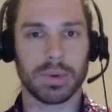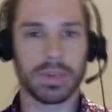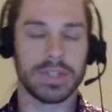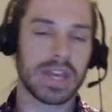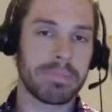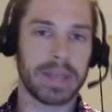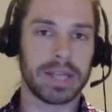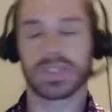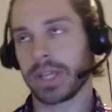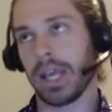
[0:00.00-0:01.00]
When you say
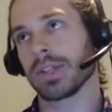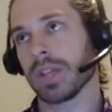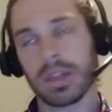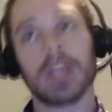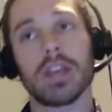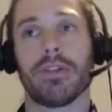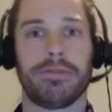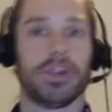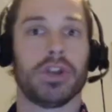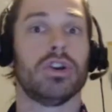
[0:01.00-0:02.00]
best text, I can think of a
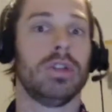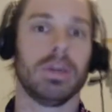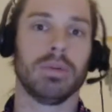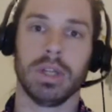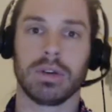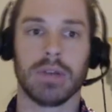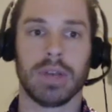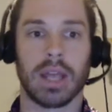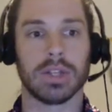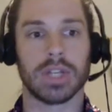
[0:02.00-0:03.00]
few. They're really good
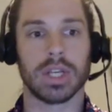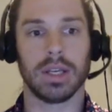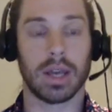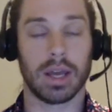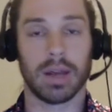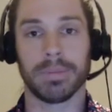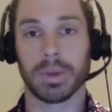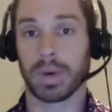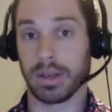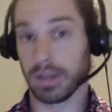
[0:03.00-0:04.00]
energy. The
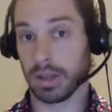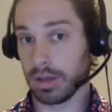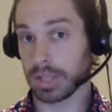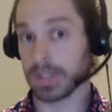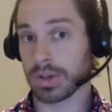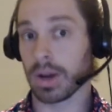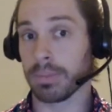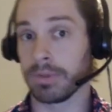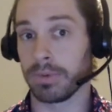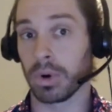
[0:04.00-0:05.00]
one that I
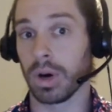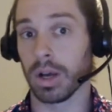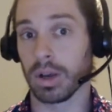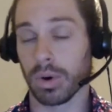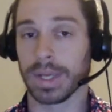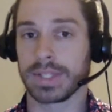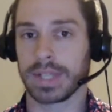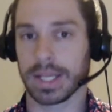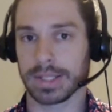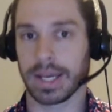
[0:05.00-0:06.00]
described before always
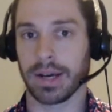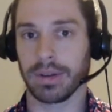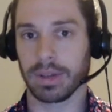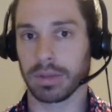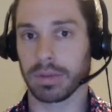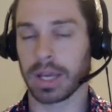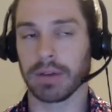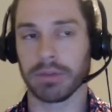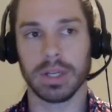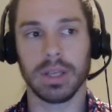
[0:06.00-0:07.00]
stands out, the
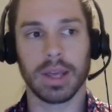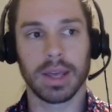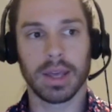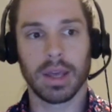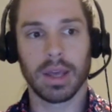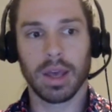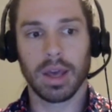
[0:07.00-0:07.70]
recovery. Right.